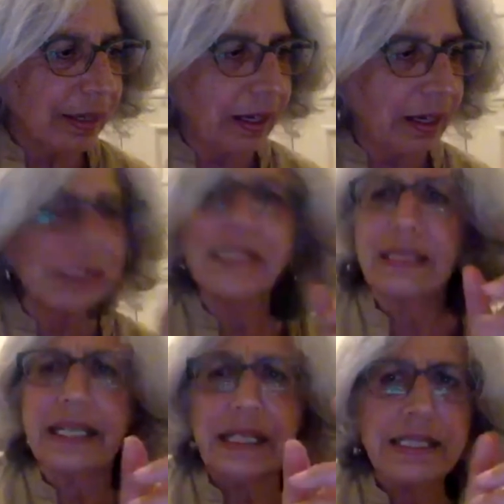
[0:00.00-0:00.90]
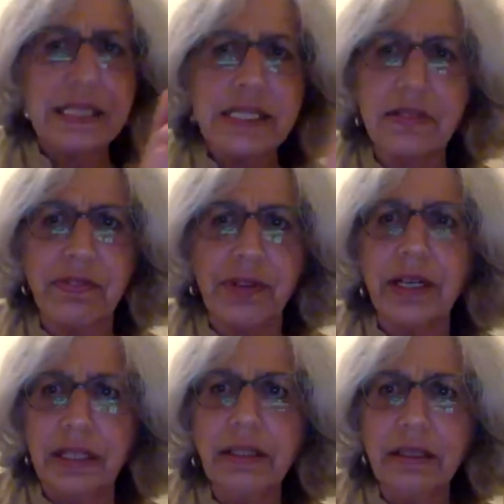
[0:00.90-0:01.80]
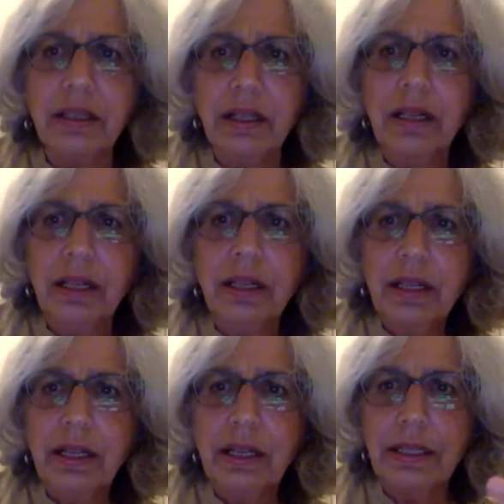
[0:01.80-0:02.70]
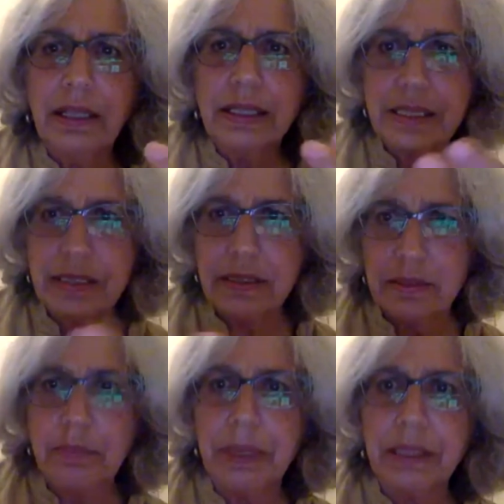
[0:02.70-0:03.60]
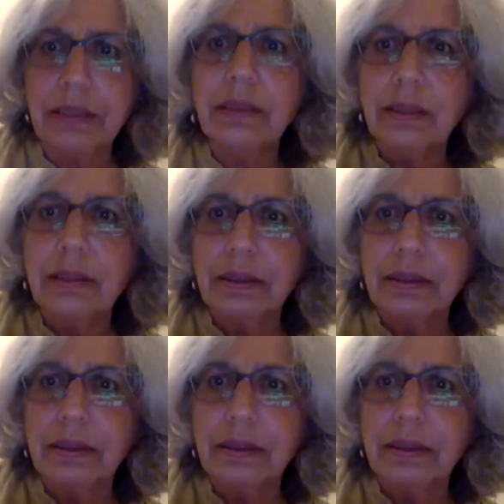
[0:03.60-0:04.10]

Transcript: how success is defined in this bill,